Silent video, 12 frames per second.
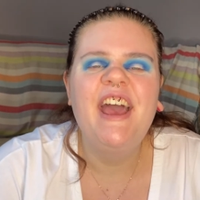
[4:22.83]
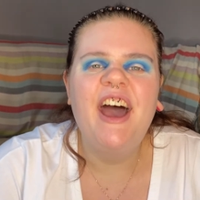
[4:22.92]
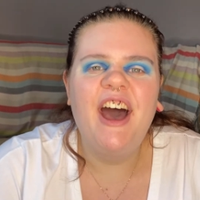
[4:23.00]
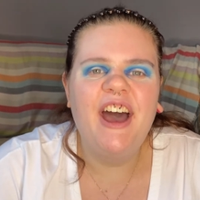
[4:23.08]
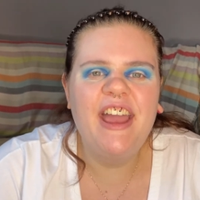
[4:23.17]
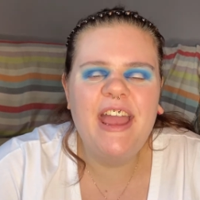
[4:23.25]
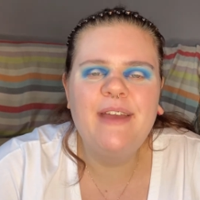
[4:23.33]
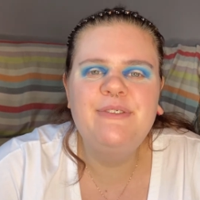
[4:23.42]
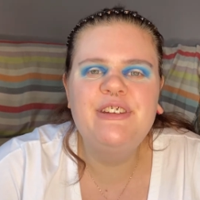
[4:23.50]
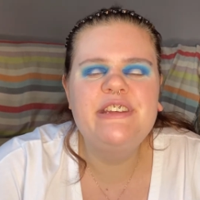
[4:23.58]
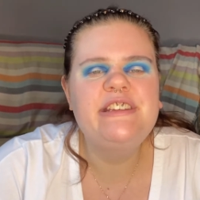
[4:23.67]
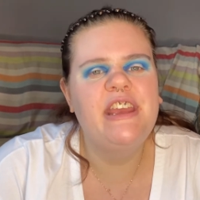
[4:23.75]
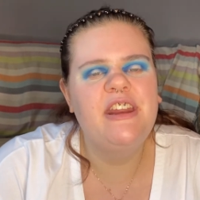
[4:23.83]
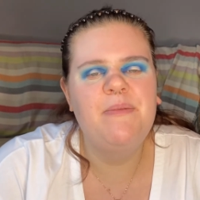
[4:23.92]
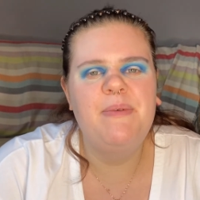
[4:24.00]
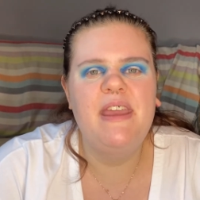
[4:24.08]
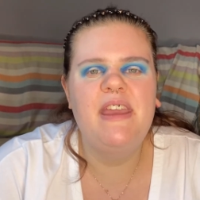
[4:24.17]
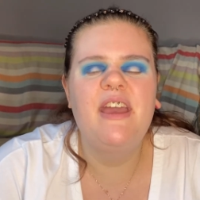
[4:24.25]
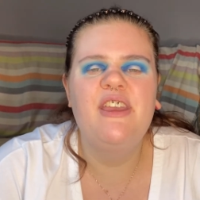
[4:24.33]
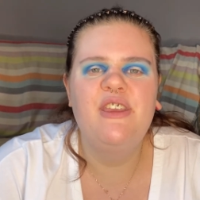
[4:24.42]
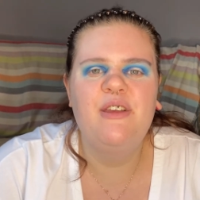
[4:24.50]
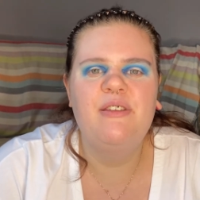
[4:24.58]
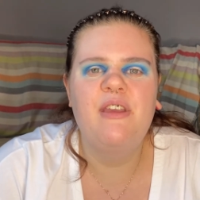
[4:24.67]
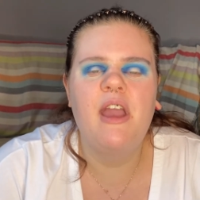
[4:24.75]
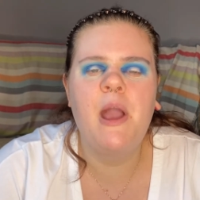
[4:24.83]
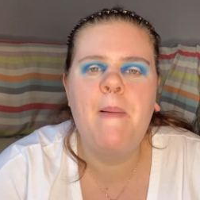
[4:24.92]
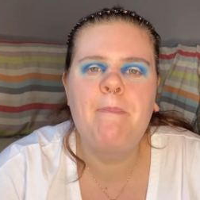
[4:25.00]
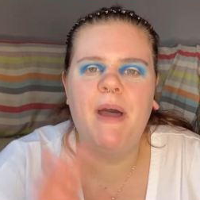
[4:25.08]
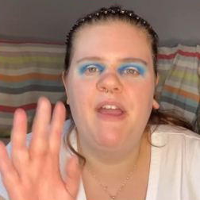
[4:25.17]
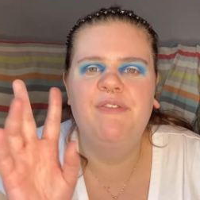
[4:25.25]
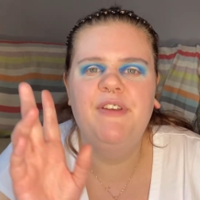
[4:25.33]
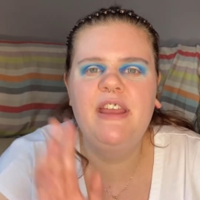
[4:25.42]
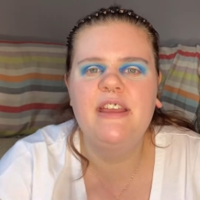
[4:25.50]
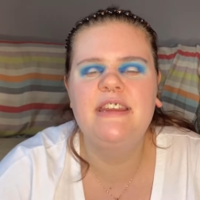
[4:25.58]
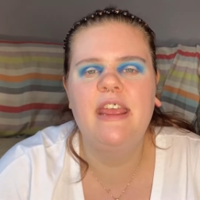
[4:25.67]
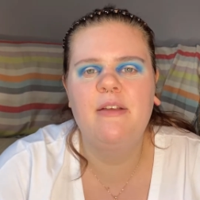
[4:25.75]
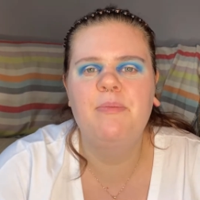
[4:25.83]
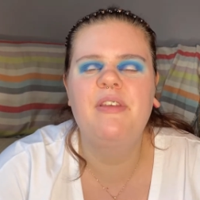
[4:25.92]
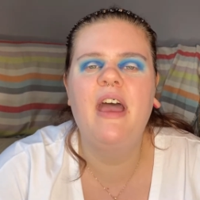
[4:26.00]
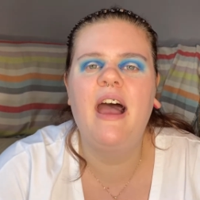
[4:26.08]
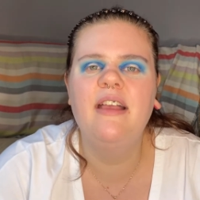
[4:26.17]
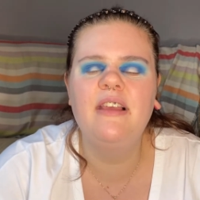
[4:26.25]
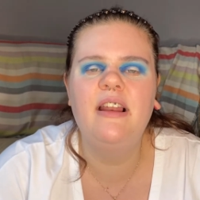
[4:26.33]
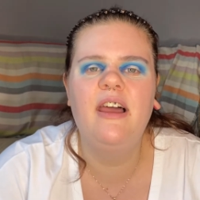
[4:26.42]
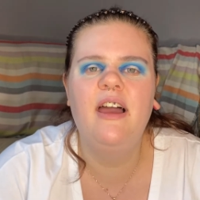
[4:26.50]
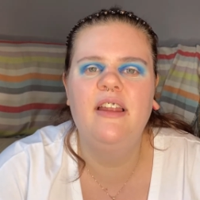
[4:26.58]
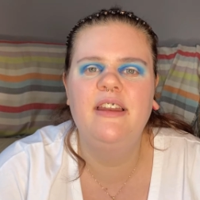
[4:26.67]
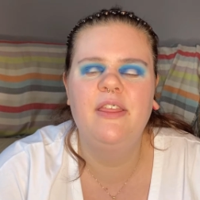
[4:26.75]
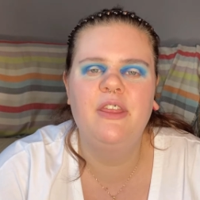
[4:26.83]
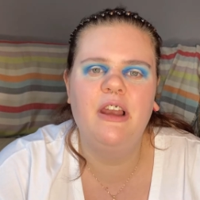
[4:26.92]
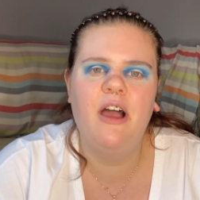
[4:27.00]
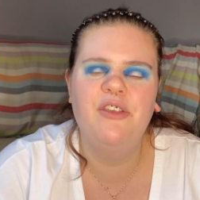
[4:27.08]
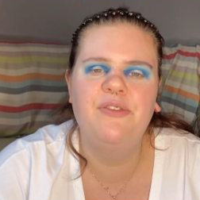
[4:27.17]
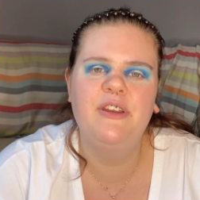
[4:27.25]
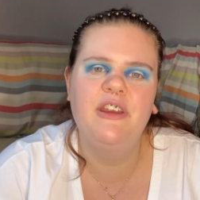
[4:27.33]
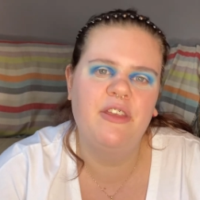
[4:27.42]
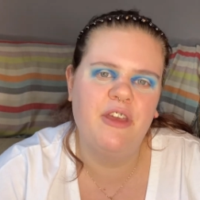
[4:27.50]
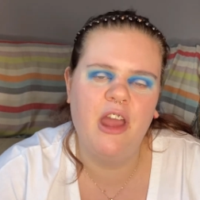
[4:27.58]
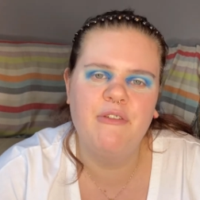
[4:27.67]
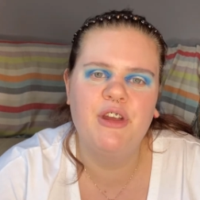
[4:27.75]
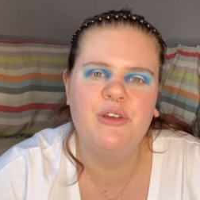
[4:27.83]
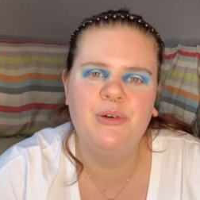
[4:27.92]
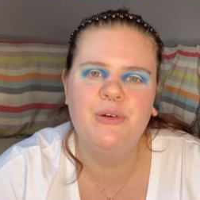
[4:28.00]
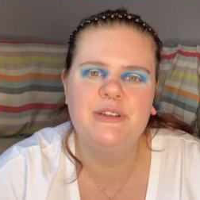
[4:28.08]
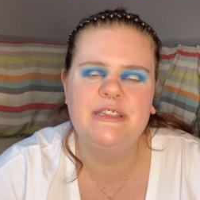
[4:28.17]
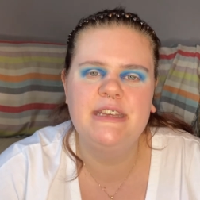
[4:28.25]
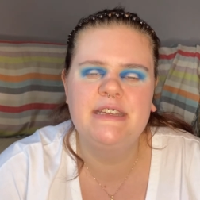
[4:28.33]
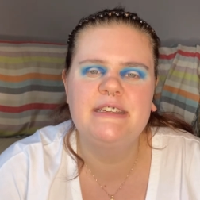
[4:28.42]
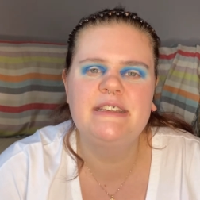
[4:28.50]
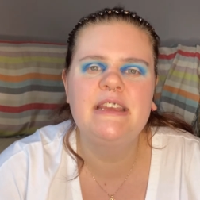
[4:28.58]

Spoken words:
I am just going to be using my fingertips, as I learned in the last video that I recorded